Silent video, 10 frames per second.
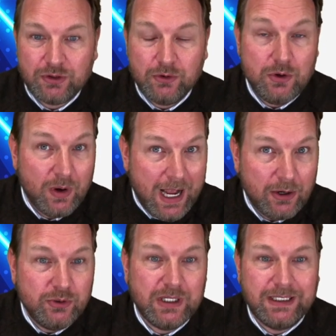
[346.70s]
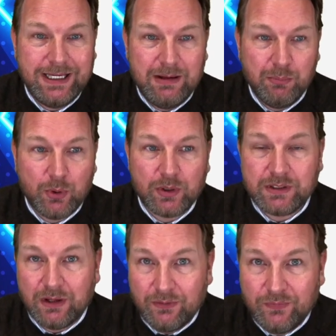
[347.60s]
show you how you can import
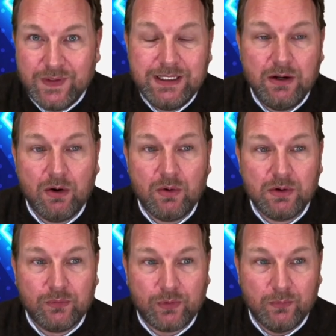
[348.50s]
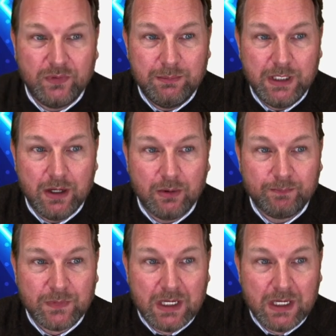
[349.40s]
a video from Vimeo.